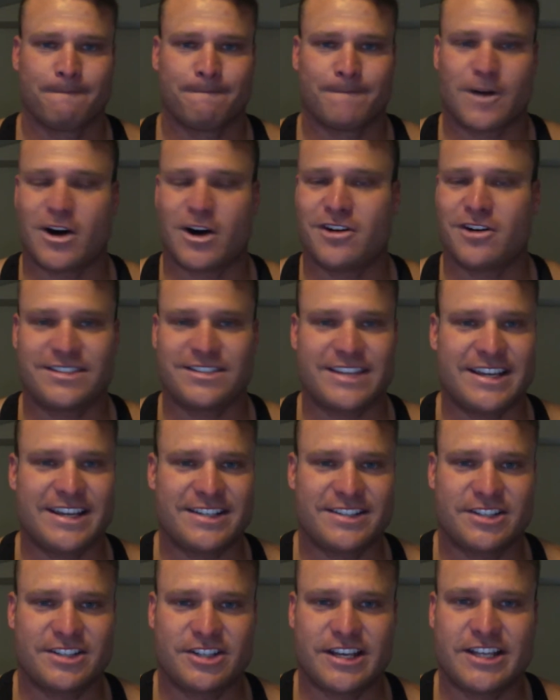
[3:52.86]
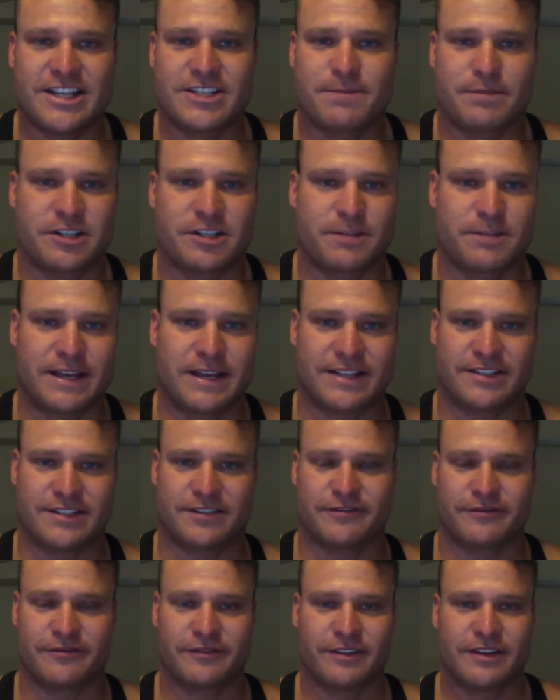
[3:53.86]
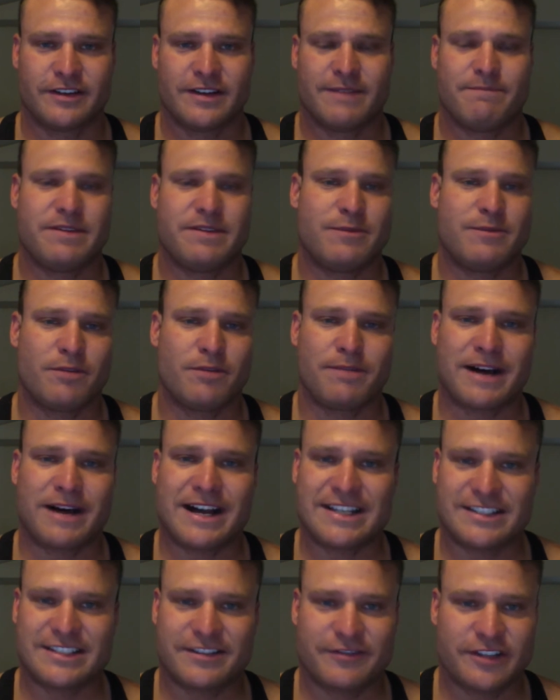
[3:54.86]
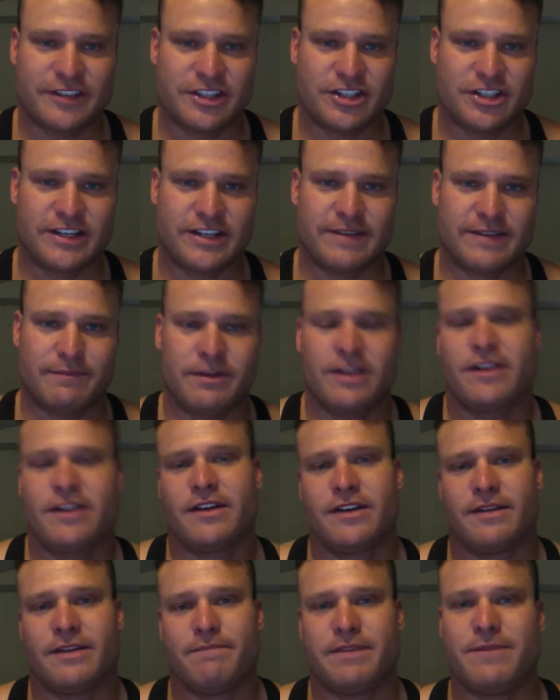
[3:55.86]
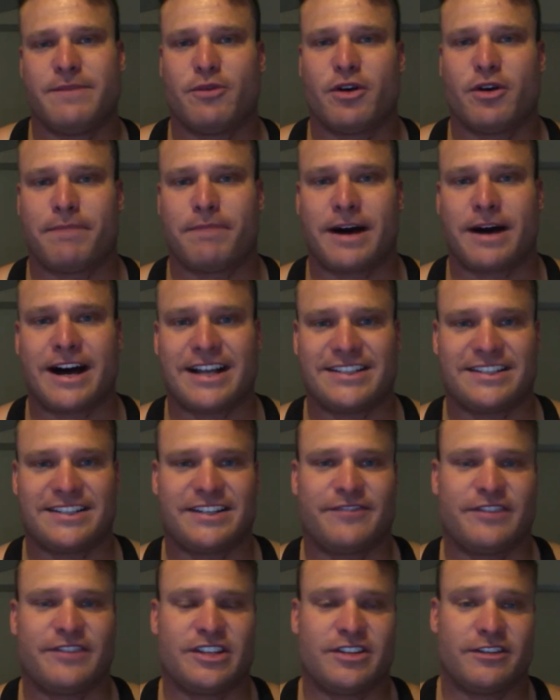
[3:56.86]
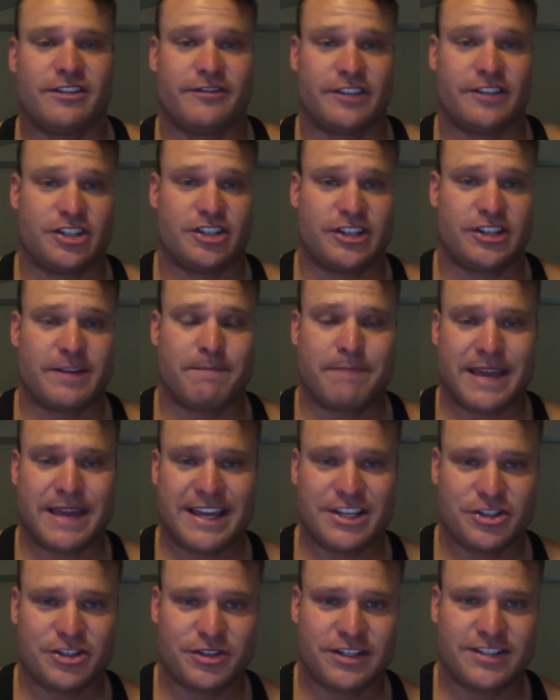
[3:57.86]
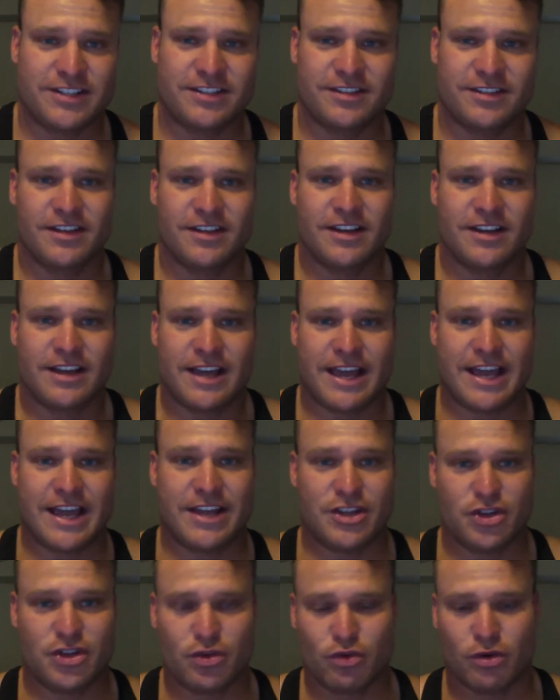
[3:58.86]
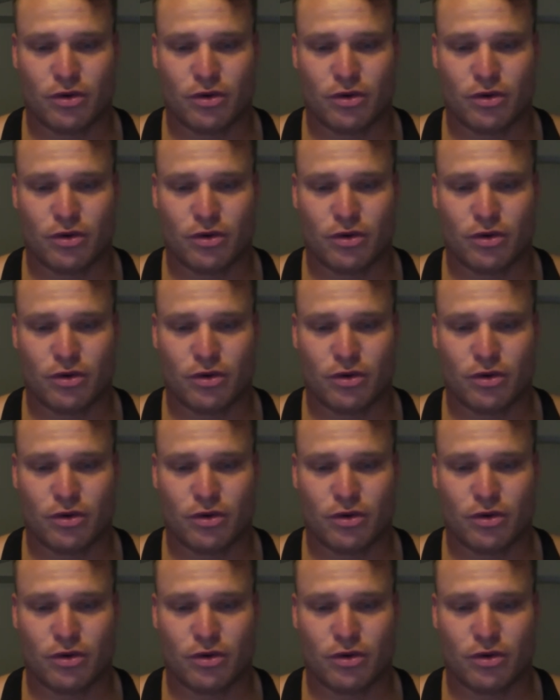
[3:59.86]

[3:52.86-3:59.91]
All it takes is a change of perspective. Be more positive in the gym. Be more positive of the gym patrons. And you will